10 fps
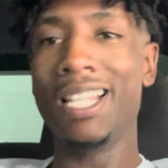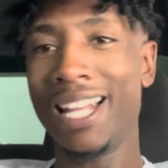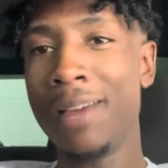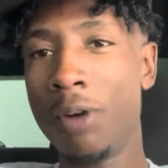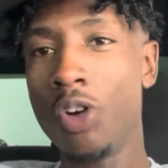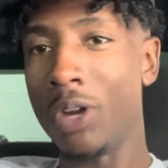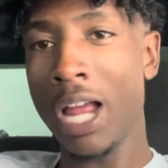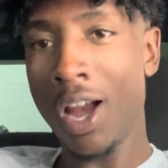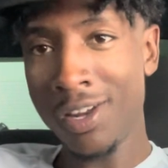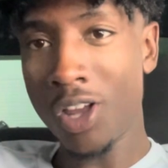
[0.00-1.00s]
Like, bro,
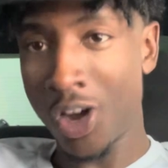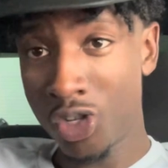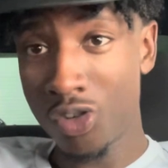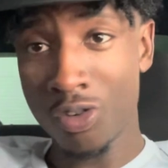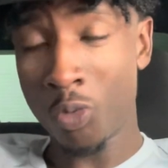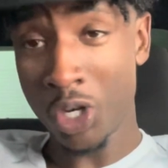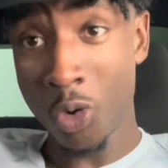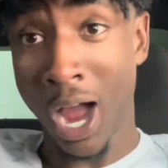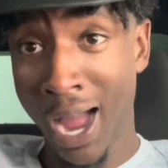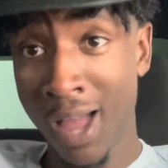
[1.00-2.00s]
were you
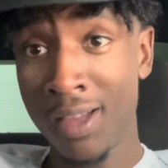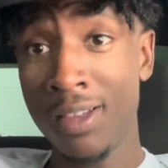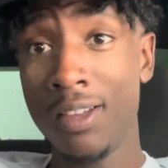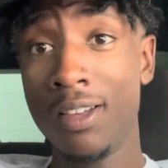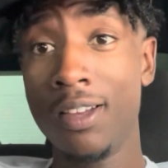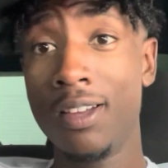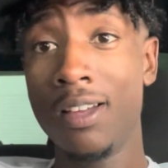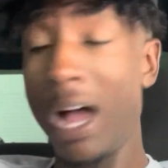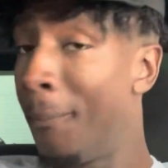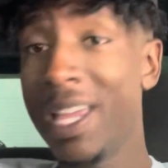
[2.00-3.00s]
high?
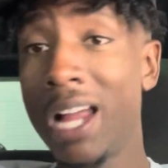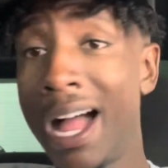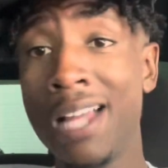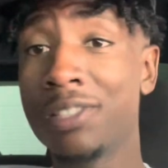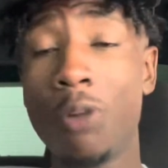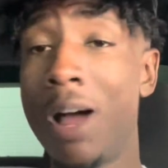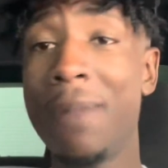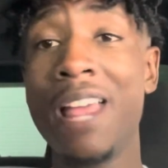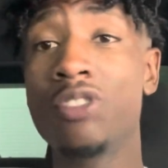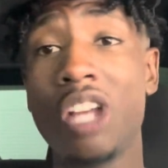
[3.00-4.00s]
I'm being honest, bro. I'm
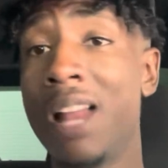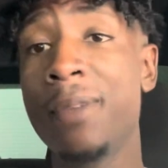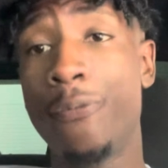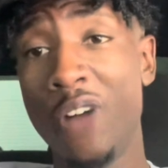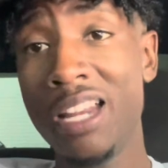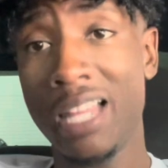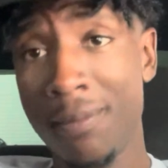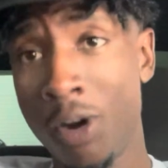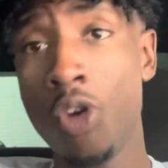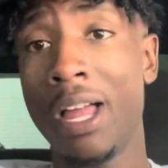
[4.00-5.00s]
not even trying to be funny. Like,
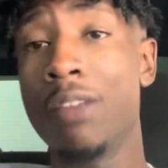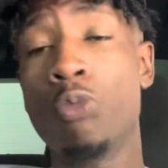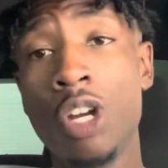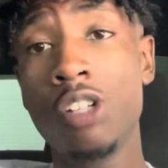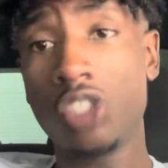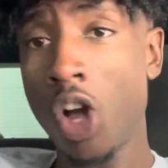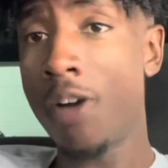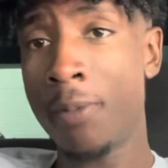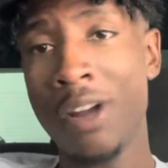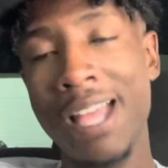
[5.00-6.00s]
bro, like, real talk,
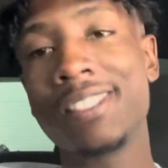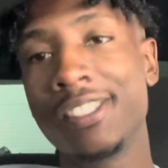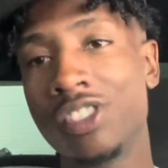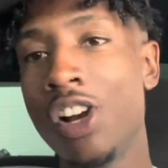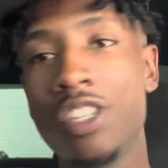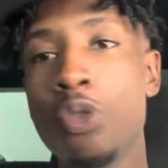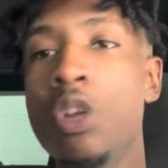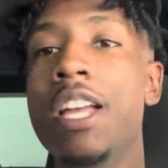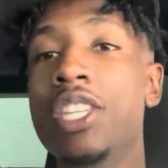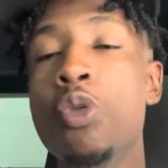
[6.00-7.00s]
bro. That's concerning. You
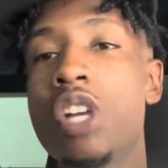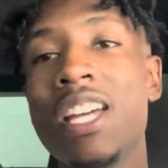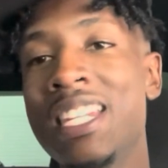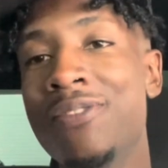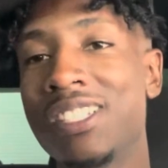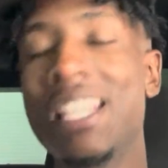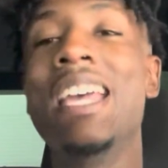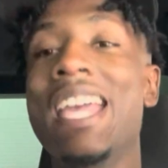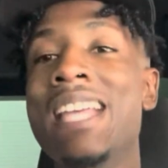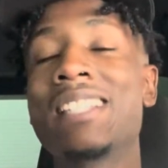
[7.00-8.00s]
couldn't even.
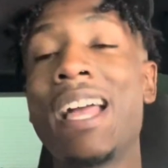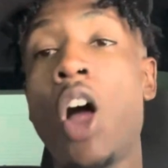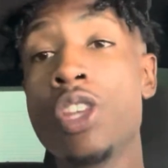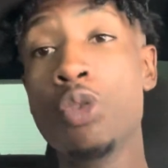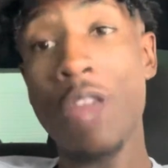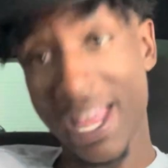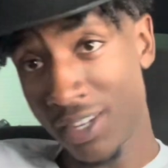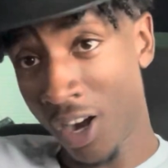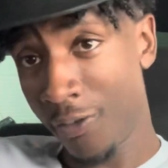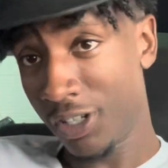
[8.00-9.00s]
It's like, are you that
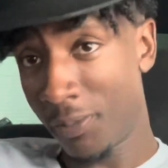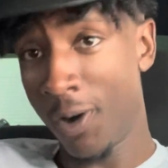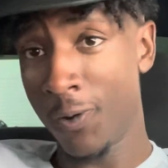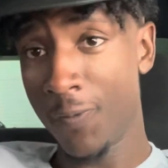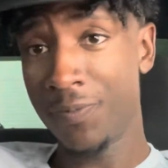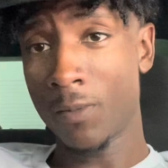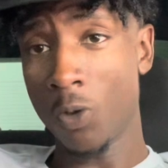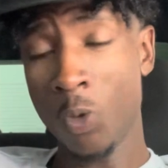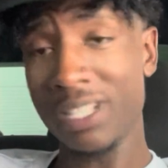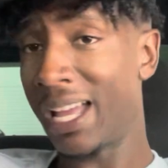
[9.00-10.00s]
nervous, bro?
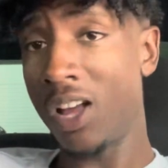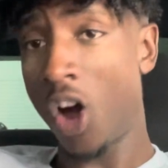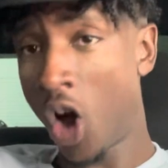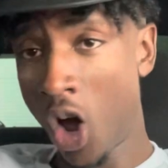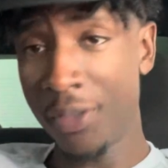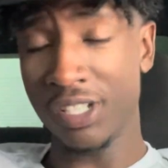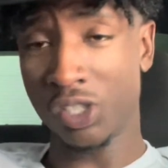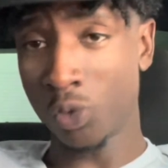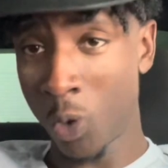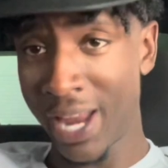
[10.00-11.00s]
Was like all the
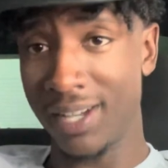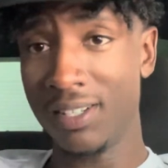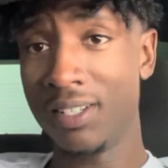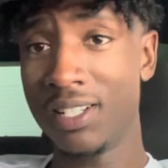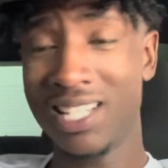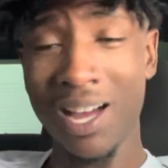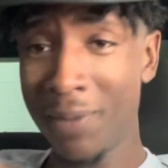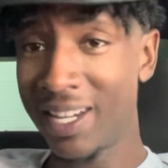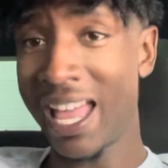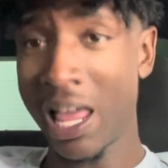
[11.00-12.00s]
sweat
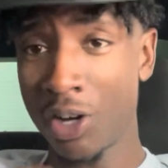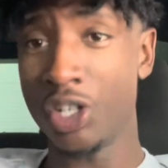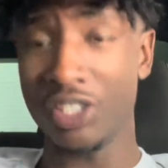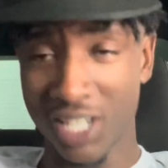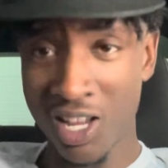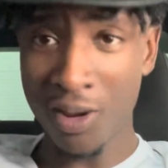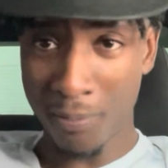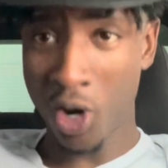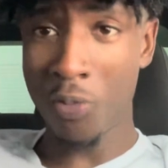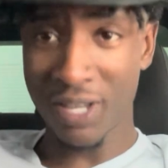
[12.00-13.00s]
coming down on your tongue,
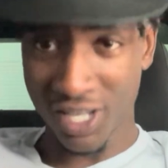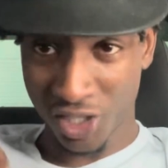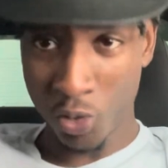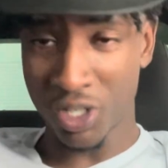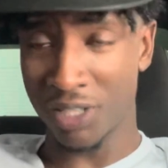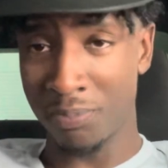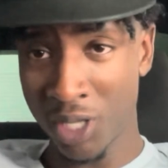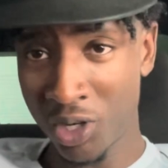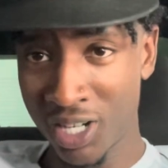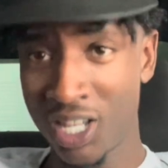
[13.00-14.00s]
bro? Because you were just
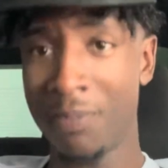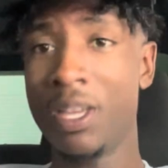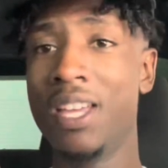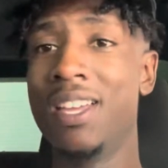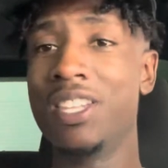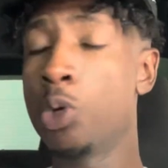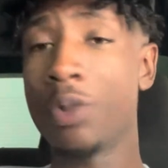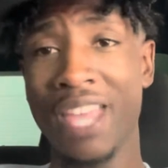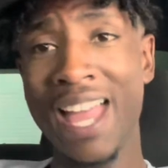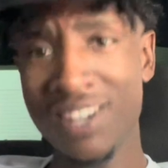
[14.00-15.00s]
building up. You were
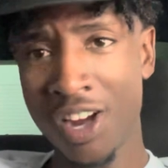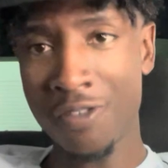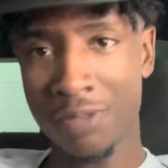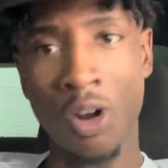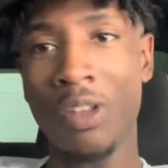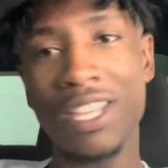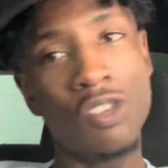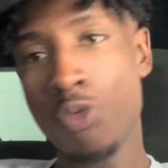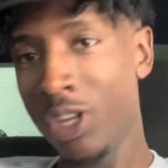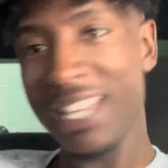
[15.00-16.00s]
that nervous, bro. Like, you
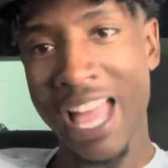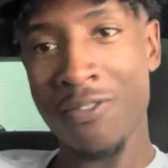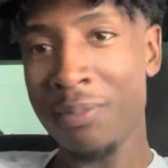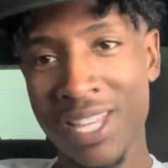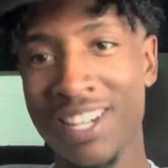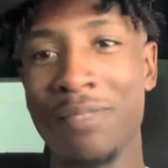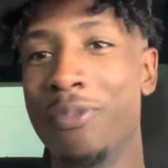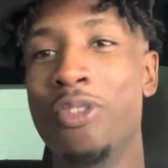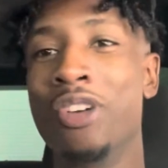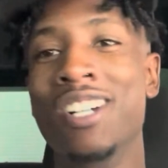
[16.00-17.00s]
really haven't been here
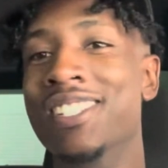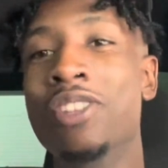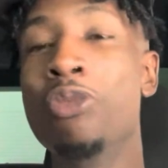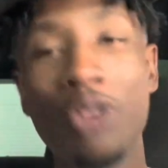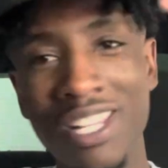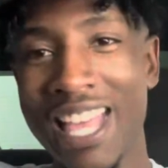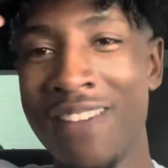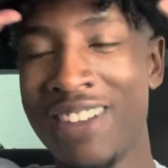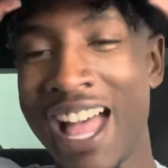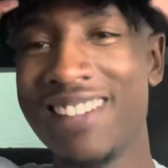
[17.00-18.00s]
before, huh? You really
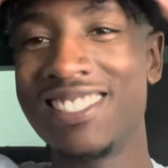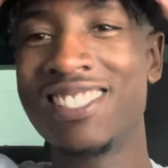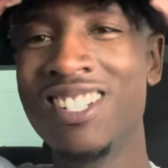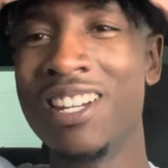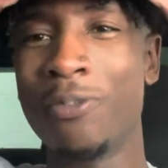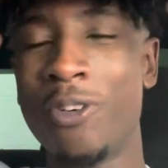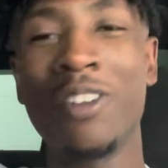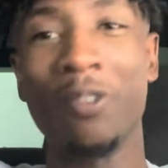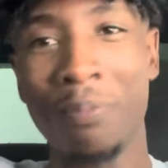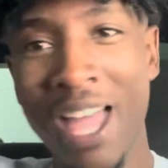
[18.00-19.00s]
have not stood in front
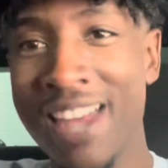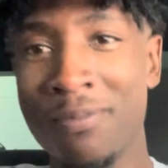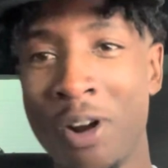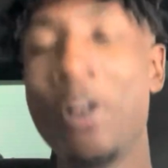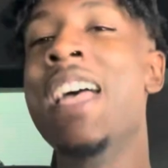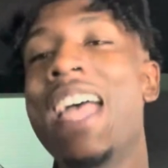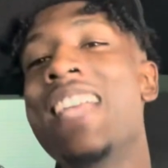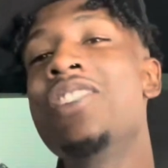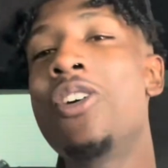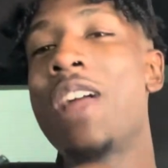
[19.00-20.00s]
of a baddie, bro. And
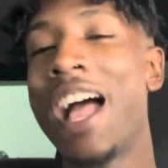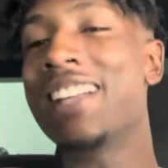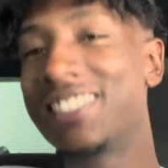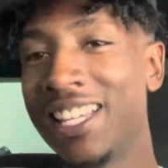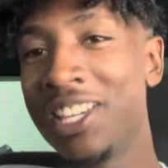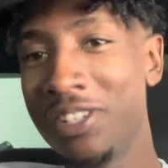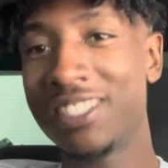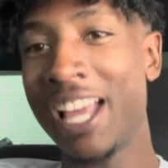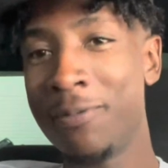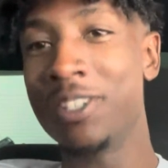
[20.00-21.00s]
you know what? I could tell you the
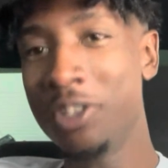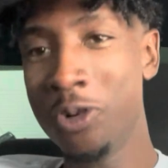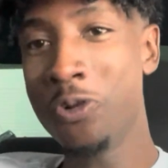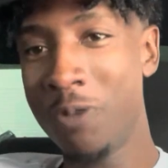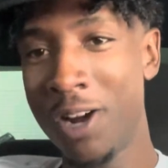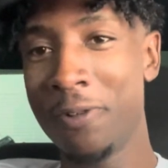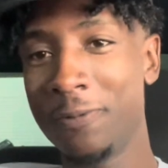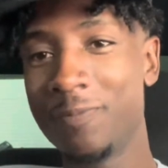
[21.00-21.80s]
type of dude, bro.